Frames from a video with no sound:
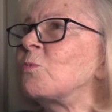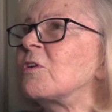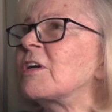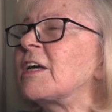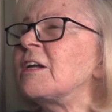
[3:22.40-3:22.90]

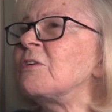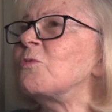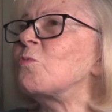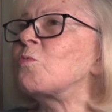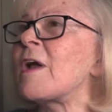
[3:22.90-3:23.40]
we're going to
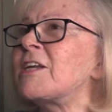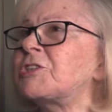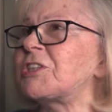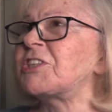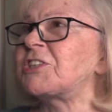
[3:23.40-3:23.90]

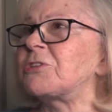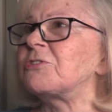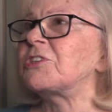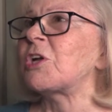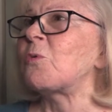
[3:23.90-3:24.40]
register.
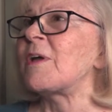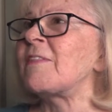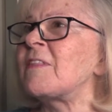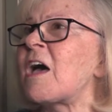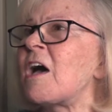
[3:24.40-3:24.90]
So
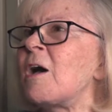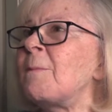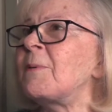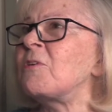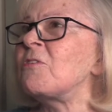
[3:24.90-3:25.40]
in the
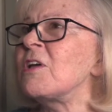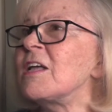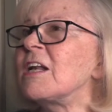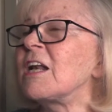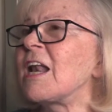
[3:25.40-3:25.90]
upper
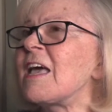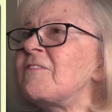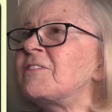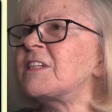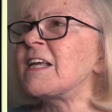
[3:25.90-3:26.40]

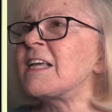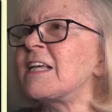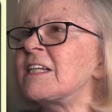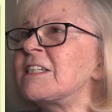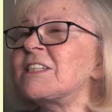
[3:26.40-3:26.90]

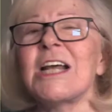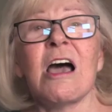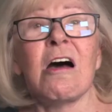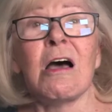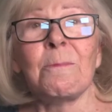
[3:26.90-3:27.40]
left-hand
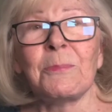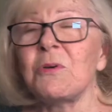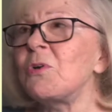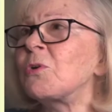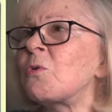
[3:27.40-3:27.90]
top
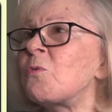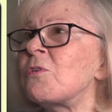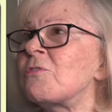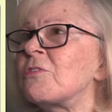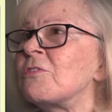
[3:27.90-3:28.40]

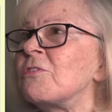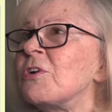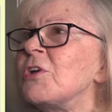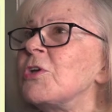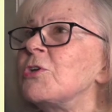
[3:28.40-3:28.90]
corner,
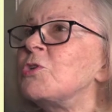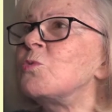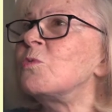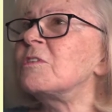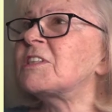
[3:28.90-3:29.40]
you
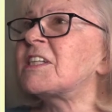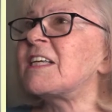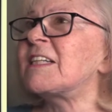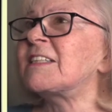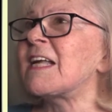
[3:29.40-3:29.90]
will see
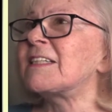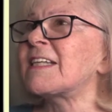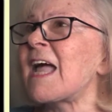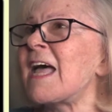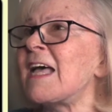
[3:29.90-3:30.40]
it says
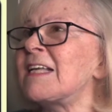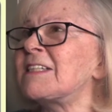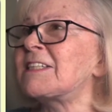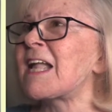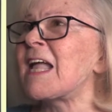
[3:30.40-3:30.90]
hi,
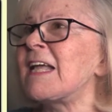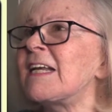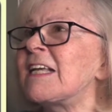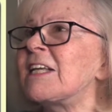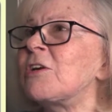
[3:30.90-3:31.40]
sign
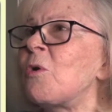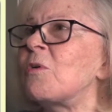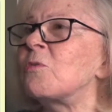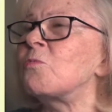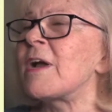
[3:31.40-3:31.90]
in,
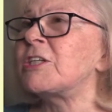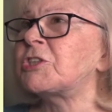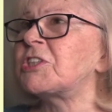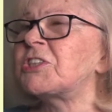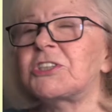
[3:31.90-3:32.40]
or
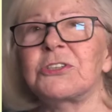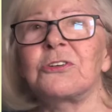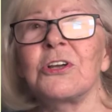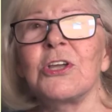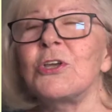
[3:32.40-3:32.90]

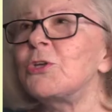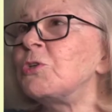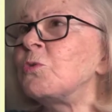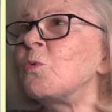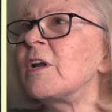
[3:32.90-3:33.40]
register.
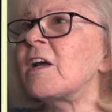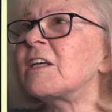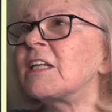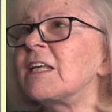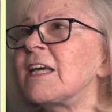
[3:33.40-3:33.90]
You want
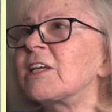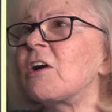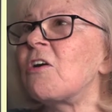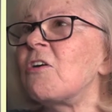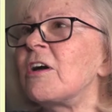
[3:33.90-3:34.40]
to click
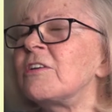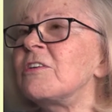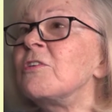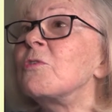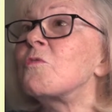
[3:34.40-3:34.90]
on
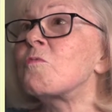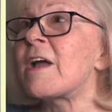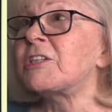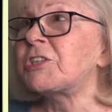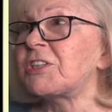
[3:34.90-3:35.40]

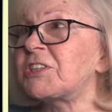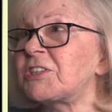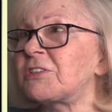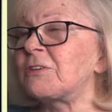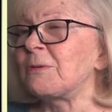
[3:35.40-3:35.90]

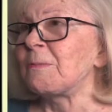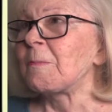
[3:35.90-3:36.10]
register.